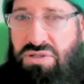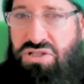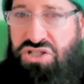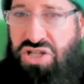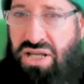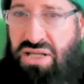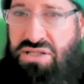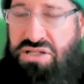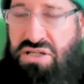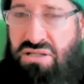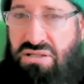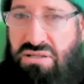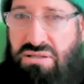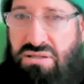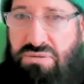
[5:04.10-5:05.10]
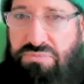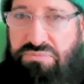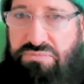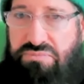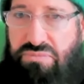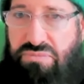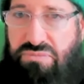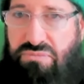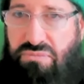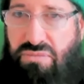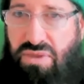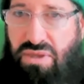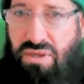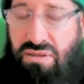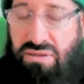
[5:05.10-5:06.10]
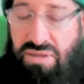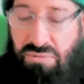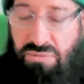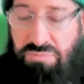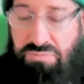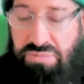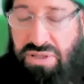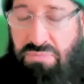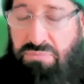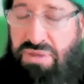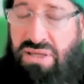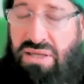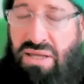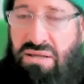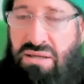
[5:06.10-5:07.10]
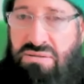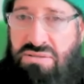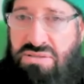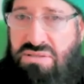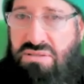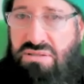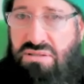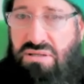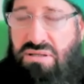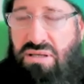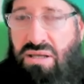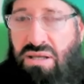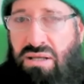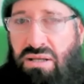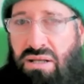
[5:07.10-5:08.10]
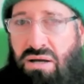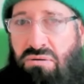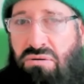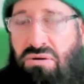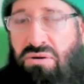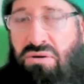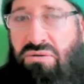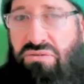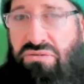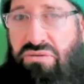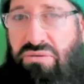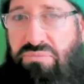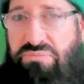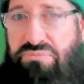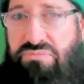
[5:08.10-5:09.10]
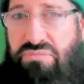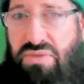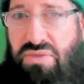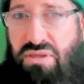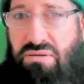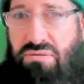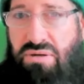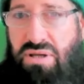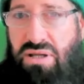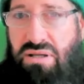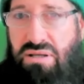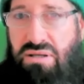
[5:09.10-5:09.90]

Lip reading: change it, there would be a big chaos in our Earth, right?